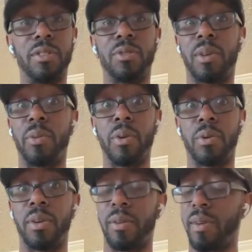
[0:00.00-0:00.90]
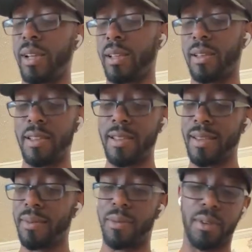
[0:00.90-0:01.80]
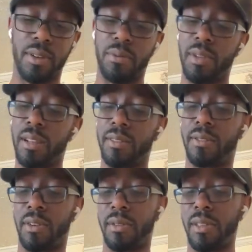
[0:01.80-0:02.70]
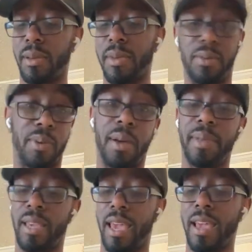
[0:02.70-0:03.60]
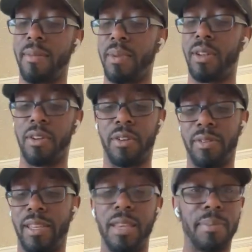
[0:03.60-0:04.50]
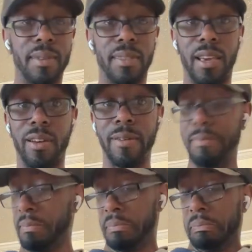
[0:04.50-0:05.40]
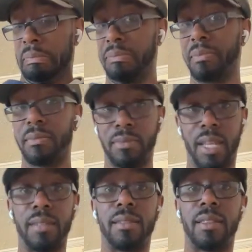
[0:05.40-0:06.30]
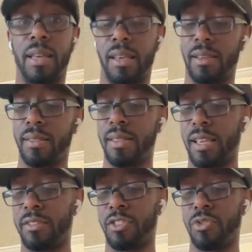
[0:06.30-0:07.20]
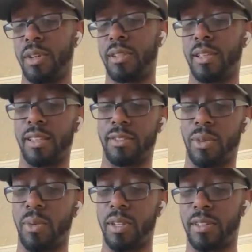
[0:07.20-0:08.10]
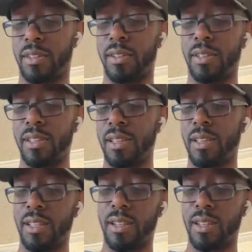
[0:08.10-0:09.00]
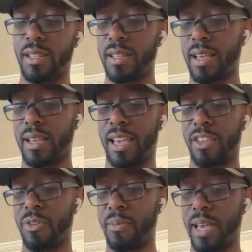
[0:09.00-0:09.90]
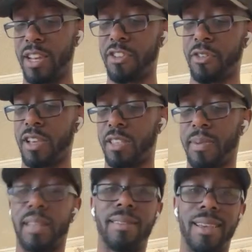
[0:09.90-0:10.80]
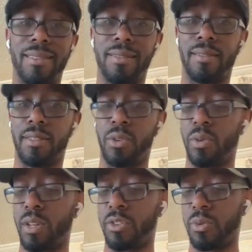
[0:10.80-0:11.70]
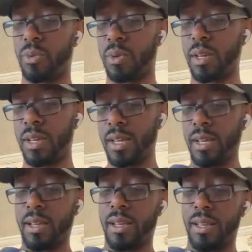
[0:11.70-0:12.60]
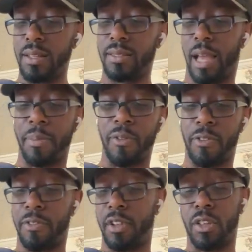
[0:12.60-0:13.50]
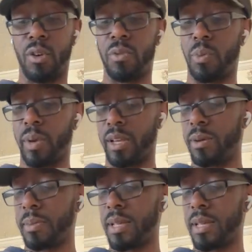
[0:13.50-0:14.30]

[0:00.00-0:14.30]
this weight real quick, right? Well, no, not necessarily. I mean, you probably can, but are you going to keep it there? That's the thing. That's the trick. That's the question. Can you manage your expectations in order to stop you from feeling overwhelmed?